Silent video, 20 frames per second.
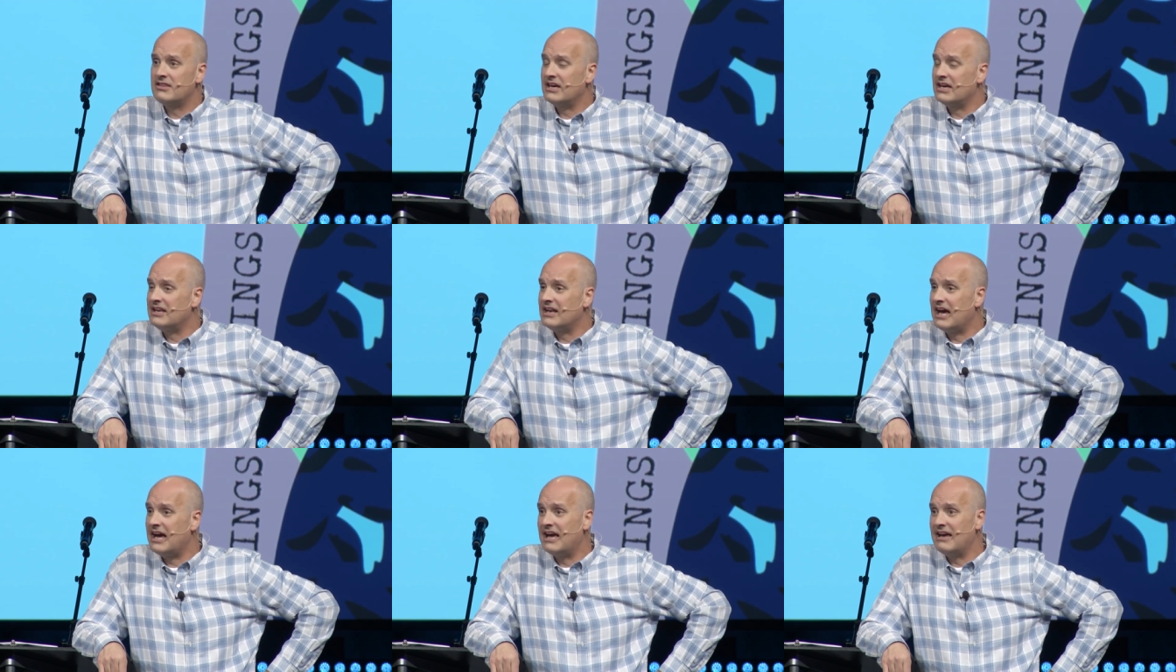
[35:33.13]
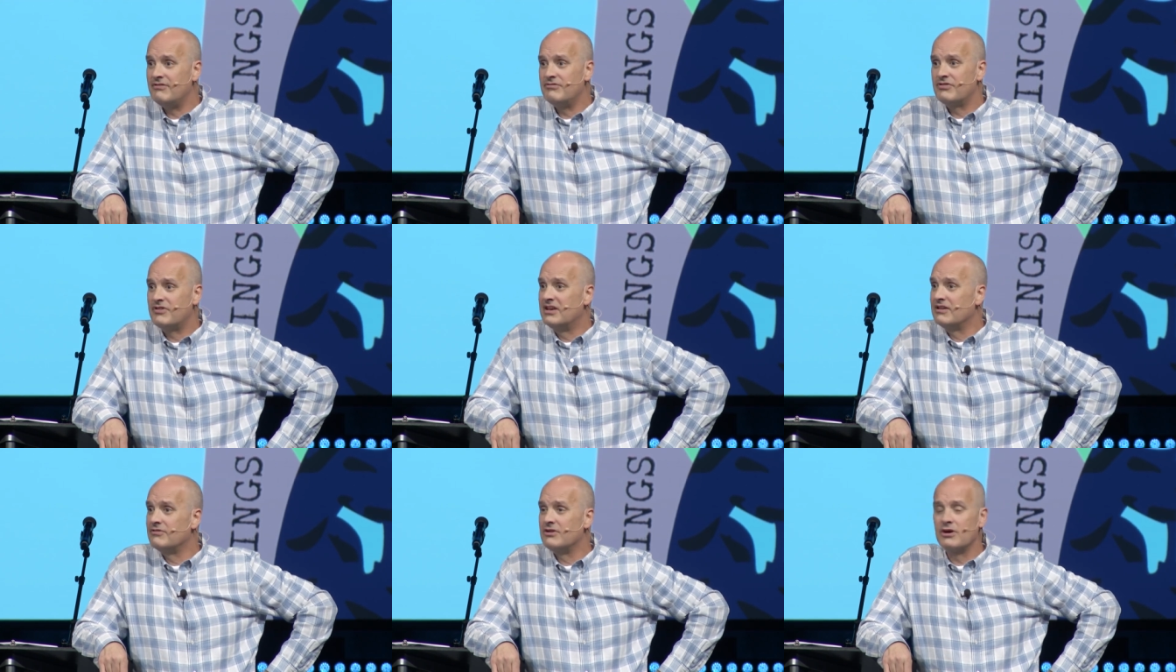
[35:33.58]
that
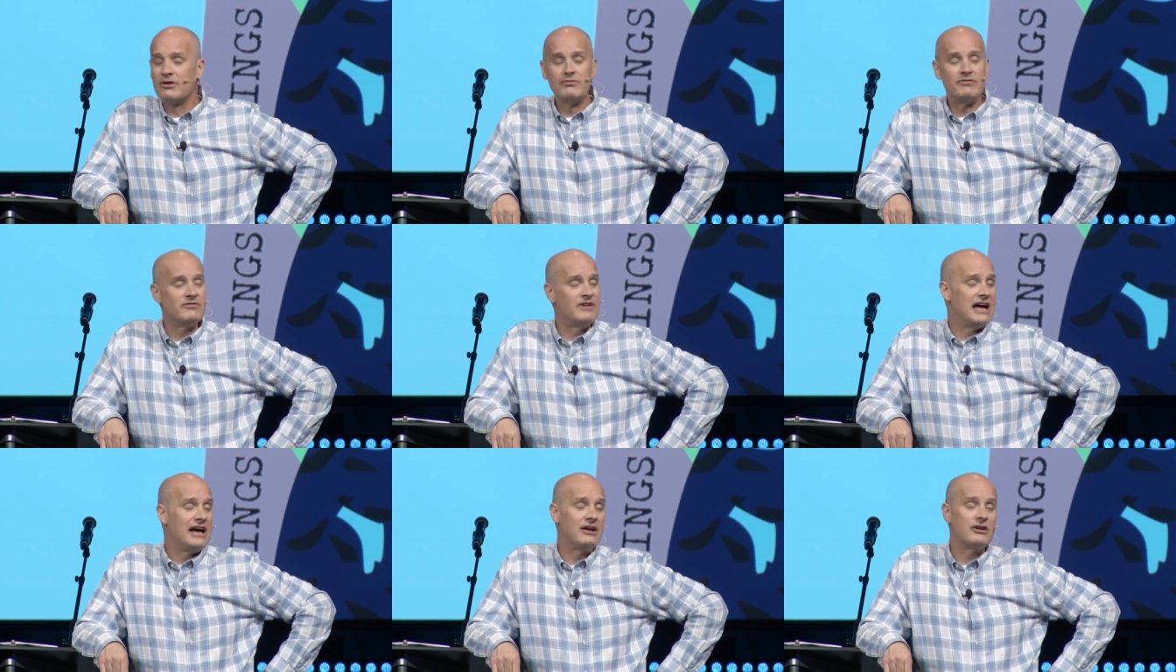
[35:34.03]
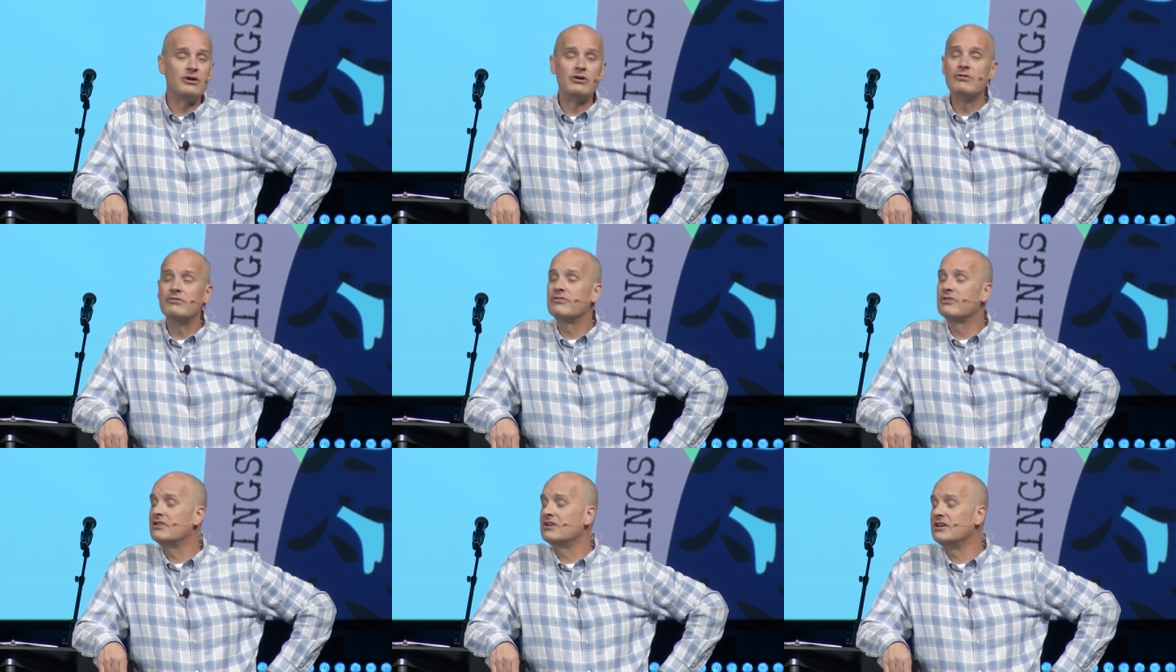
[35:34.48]
I've given out
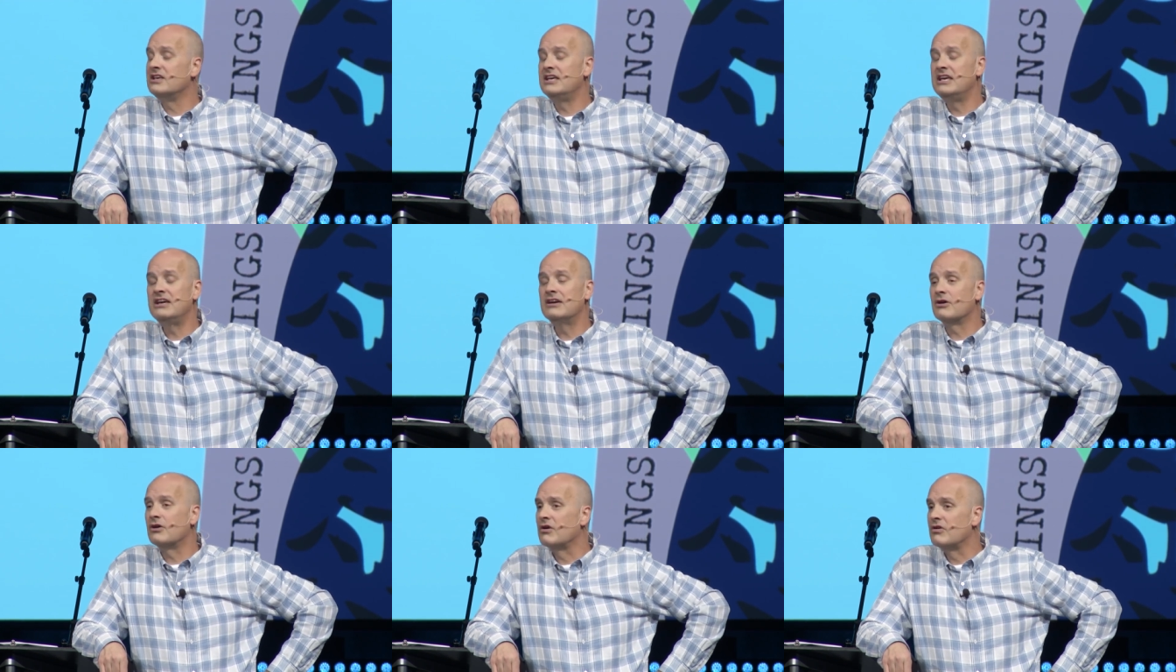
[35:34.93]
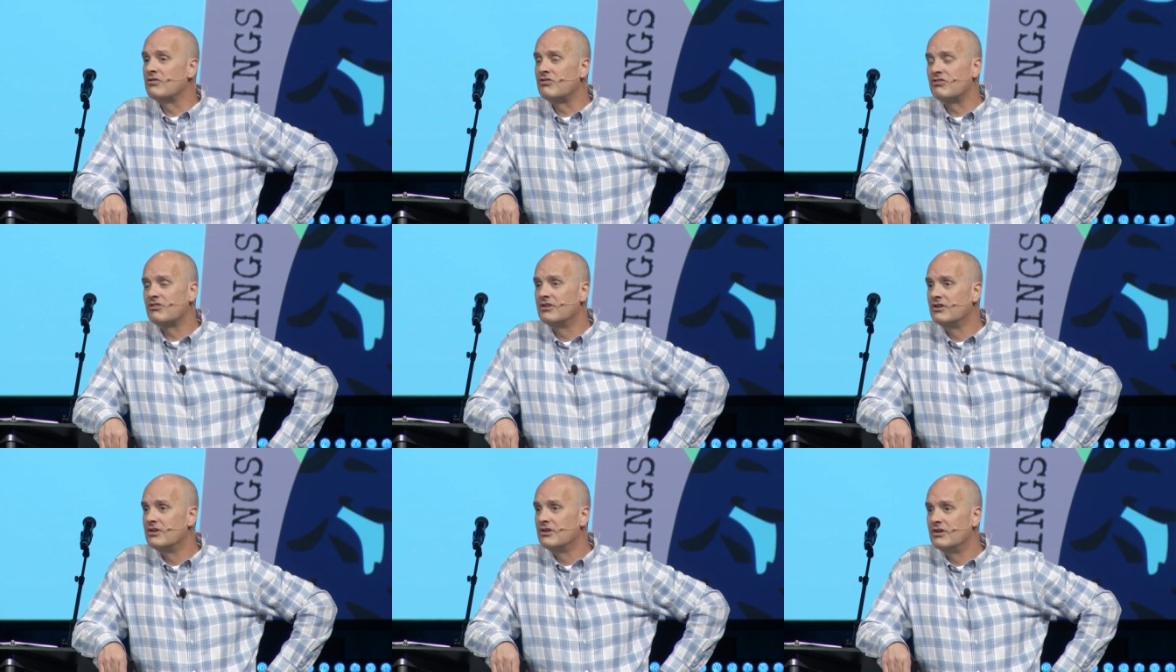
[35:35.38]
over the
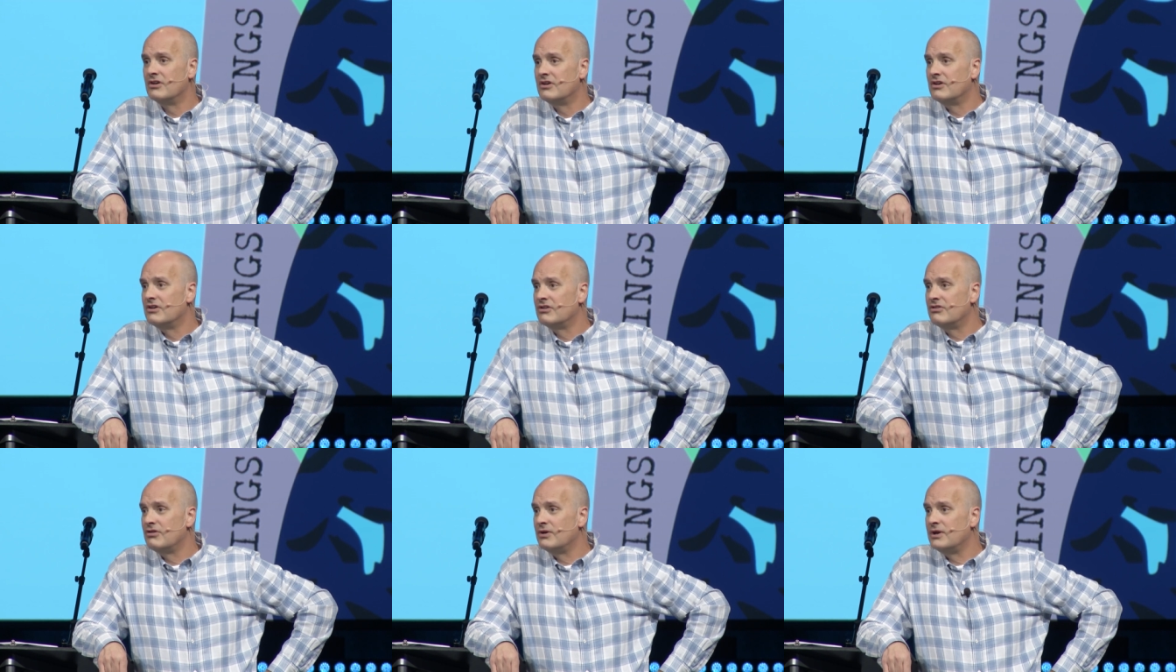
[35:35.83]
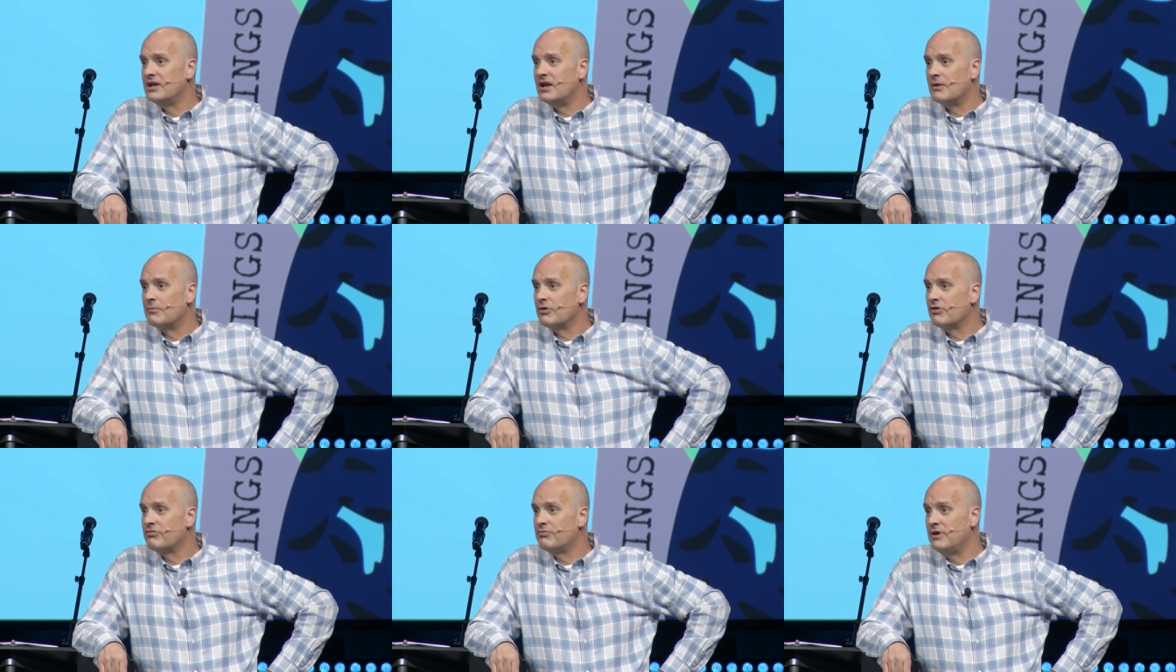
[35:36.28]
years to any
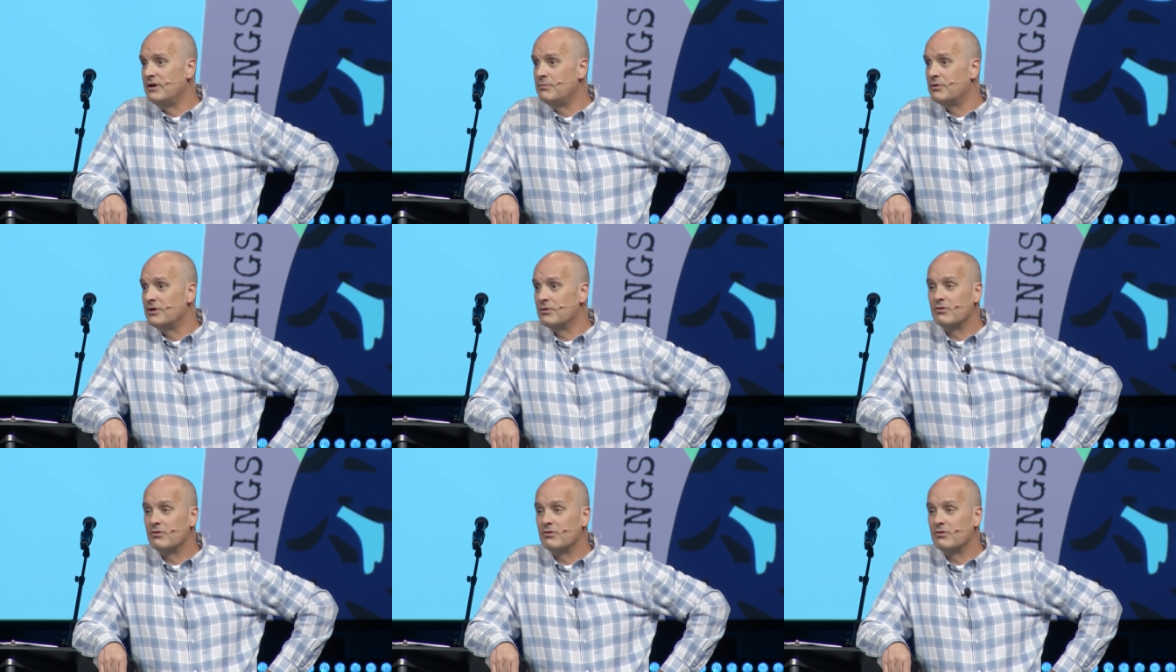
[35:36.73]
number of people.